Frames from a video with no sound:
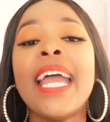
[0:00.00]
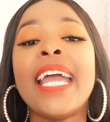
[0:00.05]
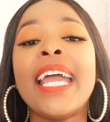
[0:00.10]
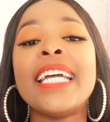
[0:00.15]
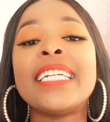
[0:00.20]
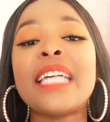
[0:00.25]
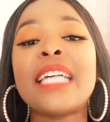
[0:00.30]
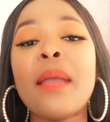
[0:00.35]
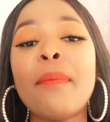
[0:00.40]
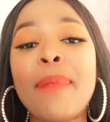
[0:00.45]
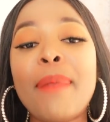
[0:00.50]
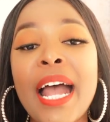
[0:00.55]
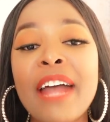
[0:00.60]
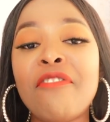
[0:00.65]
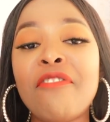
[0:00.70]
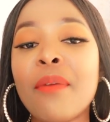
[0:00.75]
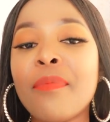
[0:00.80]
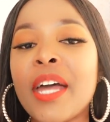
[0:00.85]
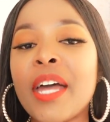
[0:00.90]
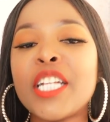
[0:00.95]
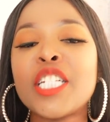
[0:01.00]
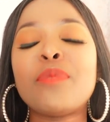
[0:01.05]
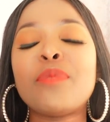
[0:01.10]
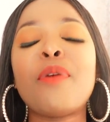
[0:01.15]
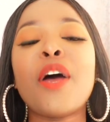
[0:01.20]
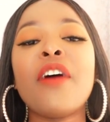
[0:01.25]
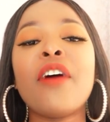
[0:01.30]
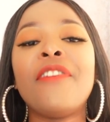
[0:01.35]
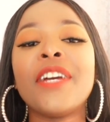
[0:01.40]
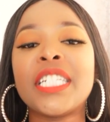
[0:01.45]
is a platform that is
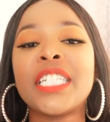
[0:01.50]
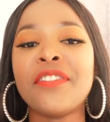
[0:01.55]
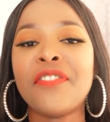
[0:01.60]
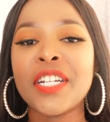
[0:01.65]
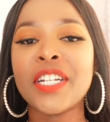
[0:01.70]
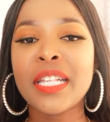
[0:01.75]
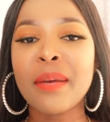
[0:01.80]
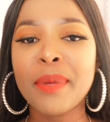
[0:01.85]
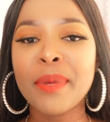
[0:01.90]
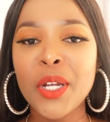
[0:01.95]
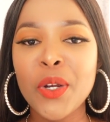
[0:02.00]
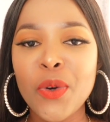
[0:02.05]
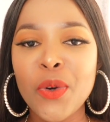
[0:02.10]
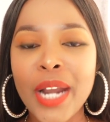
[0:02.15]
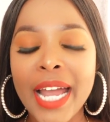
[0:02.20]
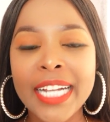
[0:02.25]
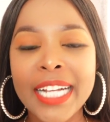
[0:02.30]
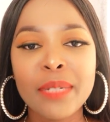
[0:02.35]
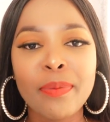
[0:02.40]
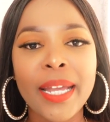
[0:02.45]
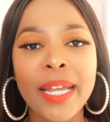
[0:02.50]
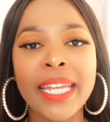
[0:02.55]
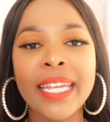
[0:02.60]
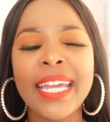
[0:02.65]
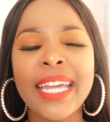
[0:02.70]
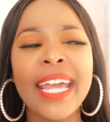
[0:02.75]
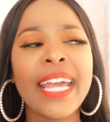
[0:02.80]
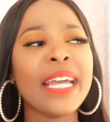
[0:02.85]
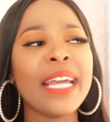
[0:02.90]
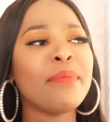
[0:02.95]
perfect if you're somebody who likes playing
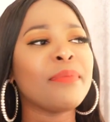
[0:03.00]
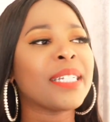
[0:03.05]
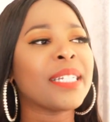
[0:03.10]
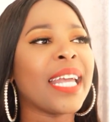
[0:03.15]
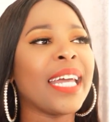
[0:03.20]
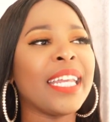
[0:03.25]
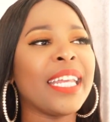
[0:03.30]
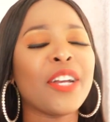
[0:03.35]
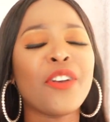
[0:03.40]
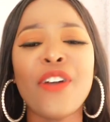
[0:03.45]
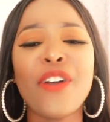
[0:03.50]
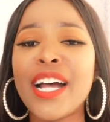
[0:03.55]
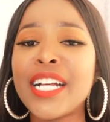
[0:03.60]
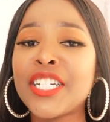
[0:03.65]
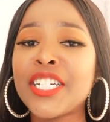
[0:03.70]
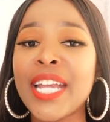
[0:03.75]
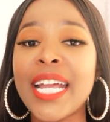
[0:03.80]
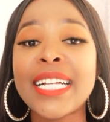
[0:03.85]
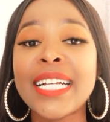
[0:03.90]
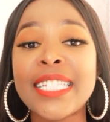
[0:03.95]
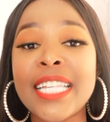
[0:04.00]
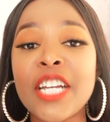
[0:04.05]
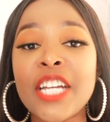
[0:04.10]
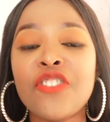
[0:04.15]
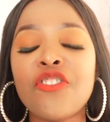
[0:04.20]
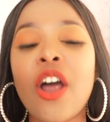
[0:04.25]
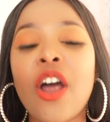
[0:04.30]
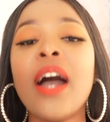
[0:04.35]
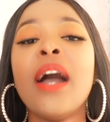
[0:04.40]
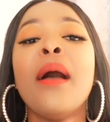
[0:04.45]
games, Candy Crush,
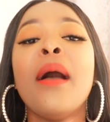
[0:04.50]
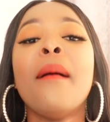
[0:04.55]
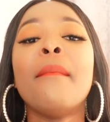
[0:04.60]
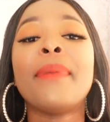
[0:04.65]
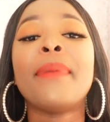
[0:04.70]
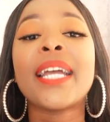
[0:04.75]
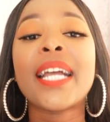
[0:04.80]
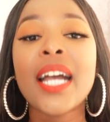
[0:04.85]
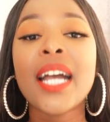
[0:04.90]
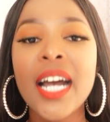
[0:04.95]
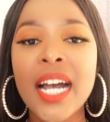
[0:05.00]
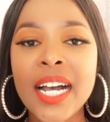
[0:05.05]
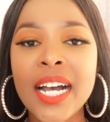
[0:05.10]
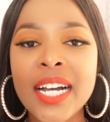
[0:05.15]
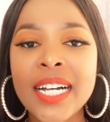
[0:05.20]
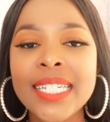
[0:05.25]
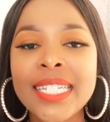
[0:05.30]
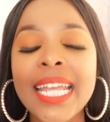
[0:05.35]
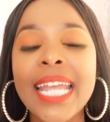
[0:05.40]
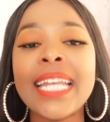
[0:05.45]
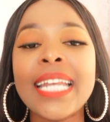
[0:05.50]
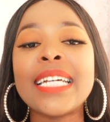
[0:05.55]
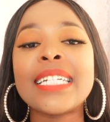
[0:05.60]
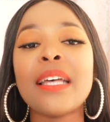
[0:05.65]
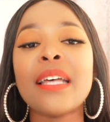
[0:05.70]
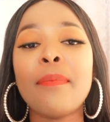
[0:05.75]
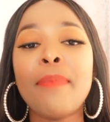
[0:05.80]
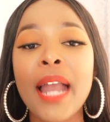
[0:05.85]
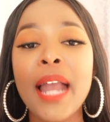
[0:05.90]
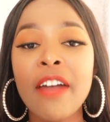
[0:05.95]
etc., because it is
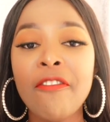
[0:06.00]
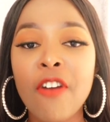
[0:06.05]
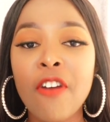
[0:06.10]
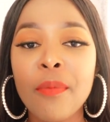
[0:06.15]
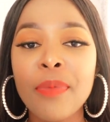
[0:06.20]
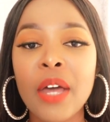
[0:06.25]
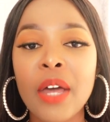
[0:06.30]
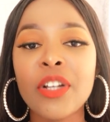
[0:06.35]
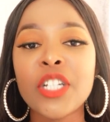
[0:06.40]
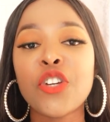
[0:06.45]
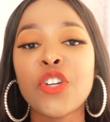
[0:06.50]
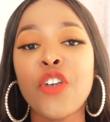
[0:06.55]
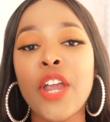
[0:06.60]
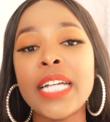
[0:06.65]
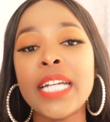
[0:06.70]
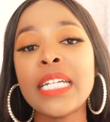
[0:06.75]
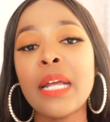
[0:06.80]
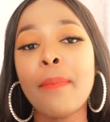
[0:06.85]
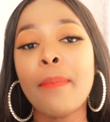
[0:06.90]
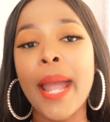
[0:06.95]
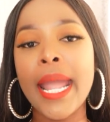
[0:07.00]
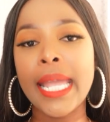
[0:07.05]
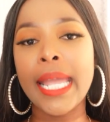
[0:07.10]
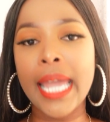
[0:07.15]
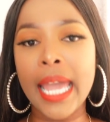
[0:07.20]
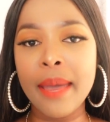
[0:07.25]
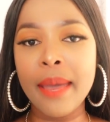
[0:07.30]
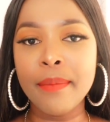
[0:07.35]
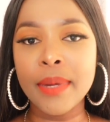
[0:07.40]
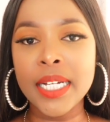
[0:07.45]
a platform that was created by
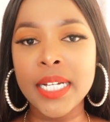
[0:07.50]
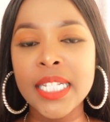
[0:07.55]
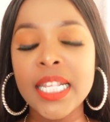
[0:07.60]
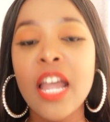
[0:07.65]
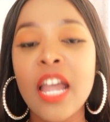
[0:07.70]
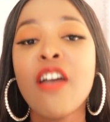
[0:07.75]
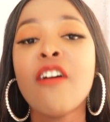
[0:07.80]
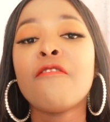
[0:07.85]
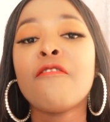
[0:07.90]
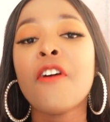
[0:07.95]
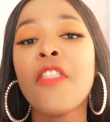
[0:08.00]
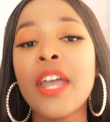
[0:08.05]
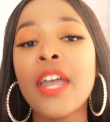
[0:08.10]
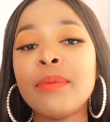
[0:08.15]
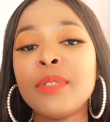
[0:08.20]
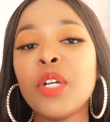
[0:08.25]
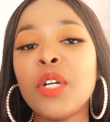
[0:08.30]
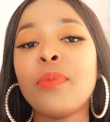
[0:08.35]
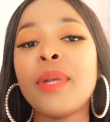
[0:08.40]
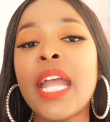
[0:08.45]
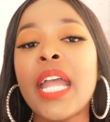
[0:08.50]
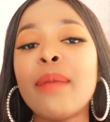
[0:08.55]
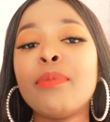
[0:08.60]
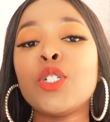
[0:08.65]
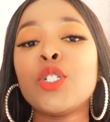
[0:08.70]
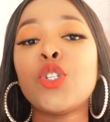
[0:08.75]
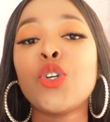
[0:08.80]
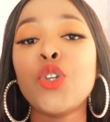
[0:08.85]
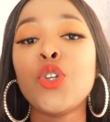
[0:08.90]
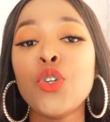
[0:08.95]
gamers for them to be
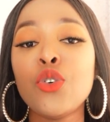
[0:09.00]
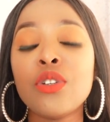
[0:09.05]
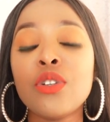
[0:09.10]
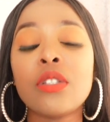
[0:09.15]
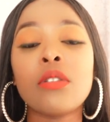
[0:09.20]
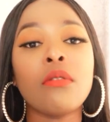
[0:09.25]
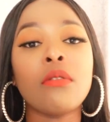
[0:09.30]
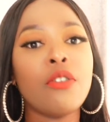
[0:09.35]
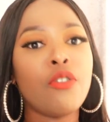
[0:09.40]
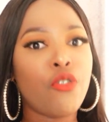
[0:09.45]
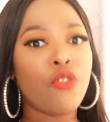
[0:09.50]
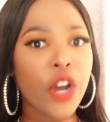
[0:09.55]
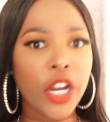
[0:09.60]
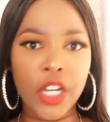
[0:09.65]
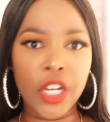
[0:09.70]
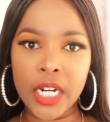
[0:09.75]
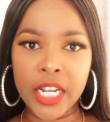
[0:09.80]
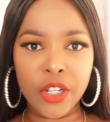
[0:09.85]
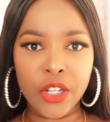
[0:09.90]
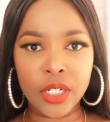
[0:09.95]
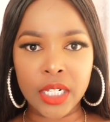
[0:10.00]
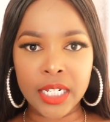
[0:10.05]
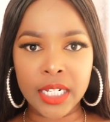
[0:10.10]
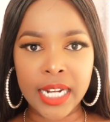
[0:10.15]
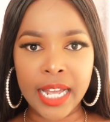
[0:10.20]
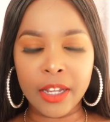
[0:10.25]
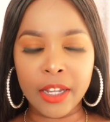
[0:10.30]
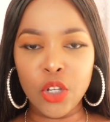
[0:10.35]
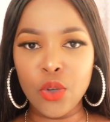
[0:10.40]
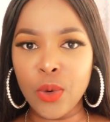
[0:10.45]
able to use regular users
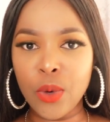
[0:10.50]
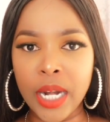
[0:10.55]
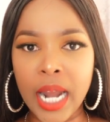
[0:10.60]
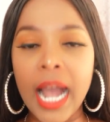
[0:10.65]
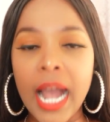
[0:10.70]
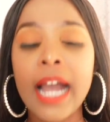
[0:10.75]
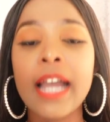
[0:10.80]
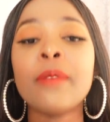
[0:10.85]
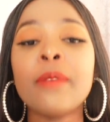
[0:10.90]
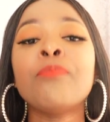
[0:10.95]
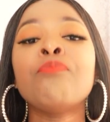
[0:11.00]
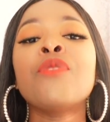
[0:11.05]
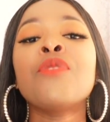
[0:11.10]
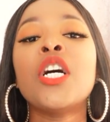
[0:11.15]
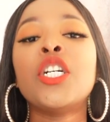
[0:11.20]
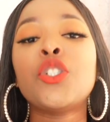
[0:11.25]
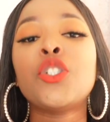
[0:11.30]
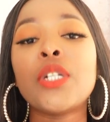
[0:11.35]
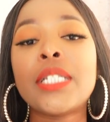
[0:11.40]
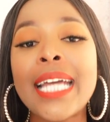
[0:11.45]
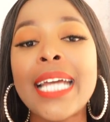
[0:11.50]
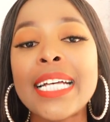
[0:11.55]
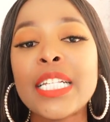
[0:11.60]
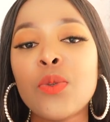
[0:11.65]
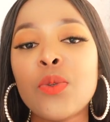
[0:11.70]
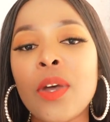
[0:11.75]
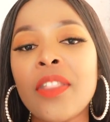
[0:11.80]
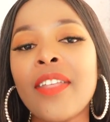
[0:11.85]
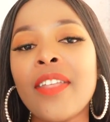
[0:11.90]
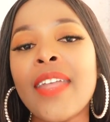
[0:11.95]
like you and I to test
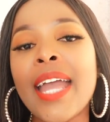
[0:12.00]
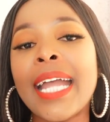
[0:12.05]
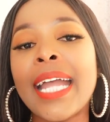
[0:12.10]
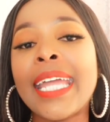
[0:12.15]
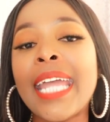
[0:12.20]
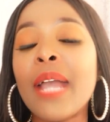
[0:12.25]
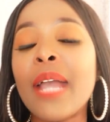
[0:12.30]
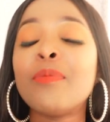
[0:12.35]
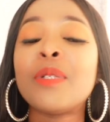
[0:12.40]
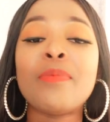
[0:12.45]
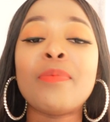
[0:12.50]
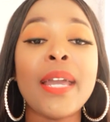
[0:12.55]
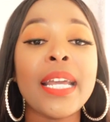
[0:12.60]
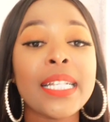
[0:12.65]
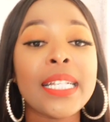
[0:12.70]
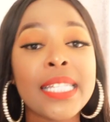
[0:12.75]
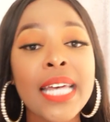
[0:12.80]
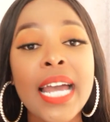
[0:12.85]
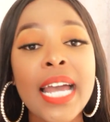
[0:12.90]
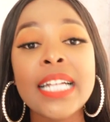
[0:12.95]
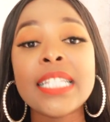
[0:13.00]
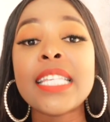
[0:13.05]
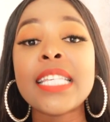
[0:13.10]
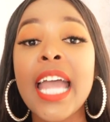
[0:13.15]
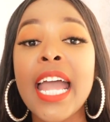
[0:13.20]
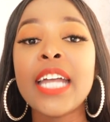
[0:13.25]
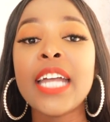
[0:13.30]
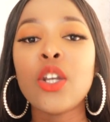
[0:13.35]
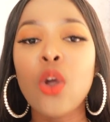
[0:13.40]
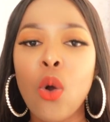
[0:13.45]
whether their games make sense
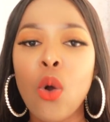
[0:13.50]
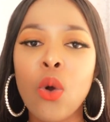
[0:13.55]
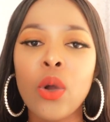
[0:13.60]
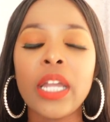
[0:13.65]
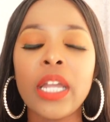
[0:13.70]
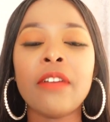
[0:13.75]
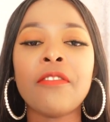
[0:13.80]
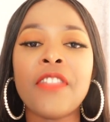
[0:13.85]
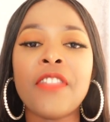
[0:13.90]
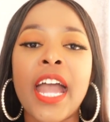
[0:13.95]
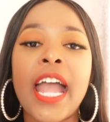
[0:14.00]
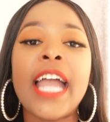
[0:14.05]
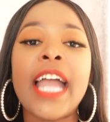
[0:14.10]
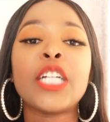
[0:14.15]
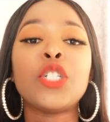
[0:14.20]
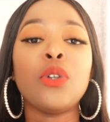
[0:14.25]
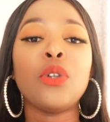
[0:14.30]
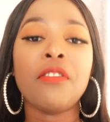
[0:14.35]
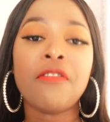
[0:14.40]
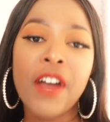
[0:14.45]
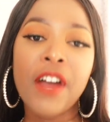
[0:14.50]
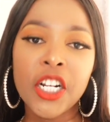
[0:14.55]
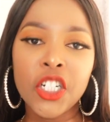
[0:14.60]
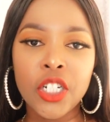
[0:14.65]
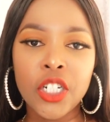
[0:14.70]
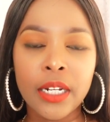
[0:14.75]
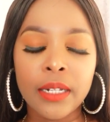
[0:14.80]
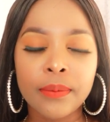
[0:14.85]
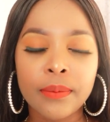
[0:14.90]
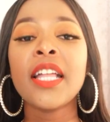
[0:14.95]
and or if they are actually
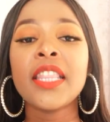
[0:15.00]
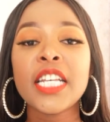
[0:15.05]
functional.